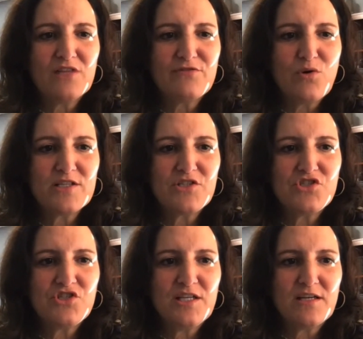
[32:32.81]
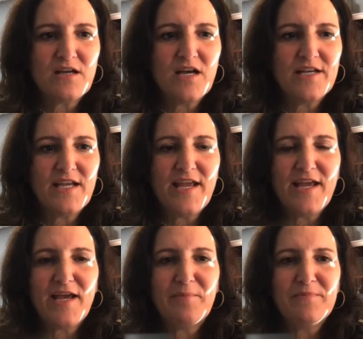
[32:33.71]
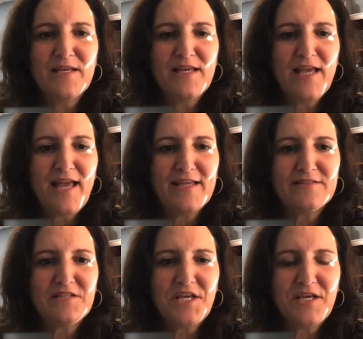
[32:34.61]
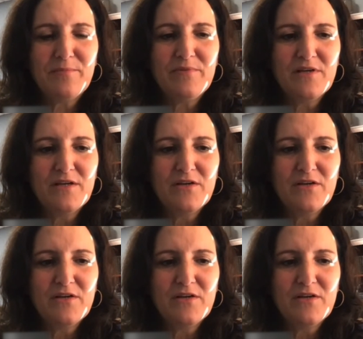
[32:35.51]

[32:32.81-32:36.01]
Of course, Gina Cunningham and Tim,